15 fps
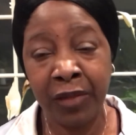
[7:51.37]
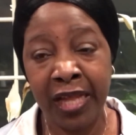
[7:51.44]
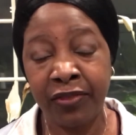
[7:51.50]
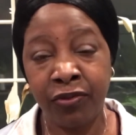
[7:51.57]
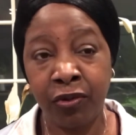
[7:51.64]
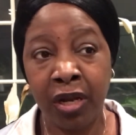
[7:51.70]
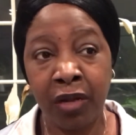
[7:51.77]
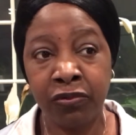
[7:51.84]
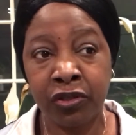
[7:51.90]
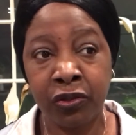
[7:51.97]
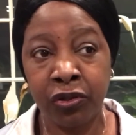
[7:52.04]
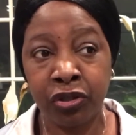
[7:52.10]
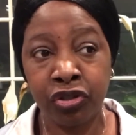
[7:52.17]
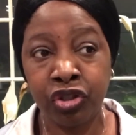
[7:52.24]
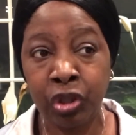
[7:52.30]
I thought I was
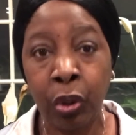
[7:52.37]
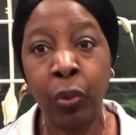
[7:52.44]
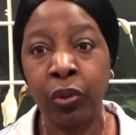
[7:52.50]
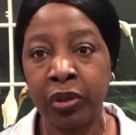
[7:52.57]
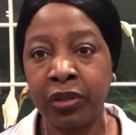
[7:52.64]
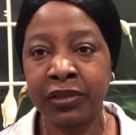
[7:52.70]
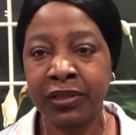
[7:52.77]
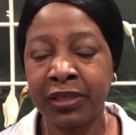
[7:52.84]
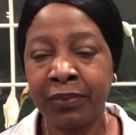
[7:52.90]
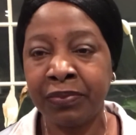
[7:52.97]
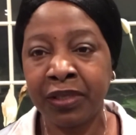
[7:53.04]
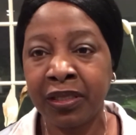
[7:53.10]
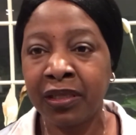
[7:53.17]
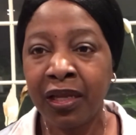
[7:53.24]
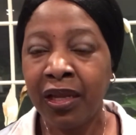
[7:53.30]
going to choke or
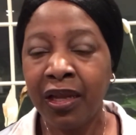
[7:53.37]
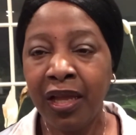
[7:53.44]
something,